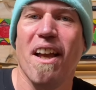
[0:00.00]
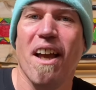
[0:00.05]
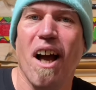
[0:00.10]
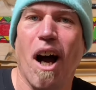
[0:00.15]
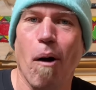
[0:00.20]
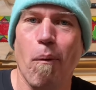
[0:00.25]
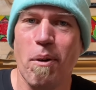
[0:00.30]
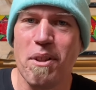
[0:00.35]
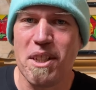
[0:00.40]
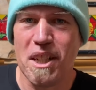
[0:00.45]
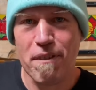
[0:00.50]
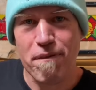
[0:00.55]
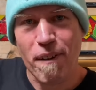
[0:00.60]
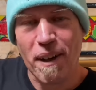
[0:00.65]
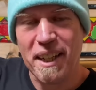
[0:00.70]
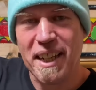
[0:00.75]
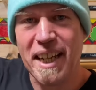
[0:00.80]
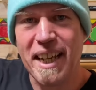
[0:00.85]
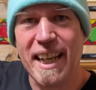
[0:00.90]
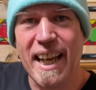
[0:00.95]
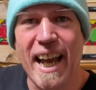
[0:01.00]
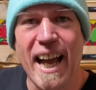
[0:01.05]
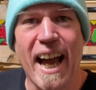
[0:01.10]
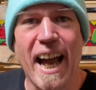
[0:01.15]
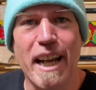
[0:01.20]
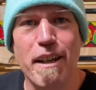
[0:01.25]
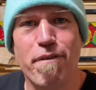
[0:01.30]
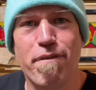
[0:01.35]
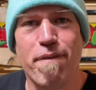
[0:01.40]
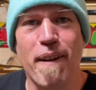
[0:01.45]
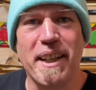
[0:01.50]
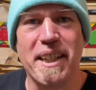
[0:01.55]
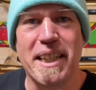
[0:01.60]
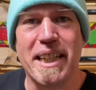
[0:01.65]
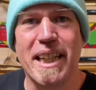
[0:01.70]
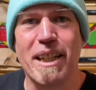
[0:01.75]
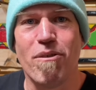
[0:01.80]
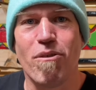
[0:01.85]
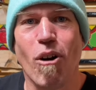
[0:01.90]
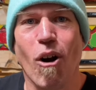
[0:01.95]
I wondered if I could get a
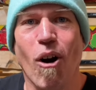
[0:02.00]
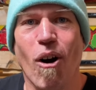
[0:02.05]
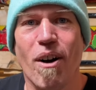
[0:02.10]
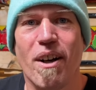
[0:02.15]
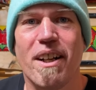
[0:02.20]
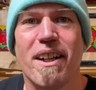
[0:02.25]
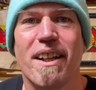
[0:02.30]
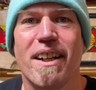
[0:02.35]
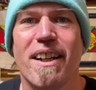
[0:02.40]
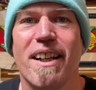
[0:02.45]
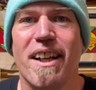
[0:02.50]
fakie rock.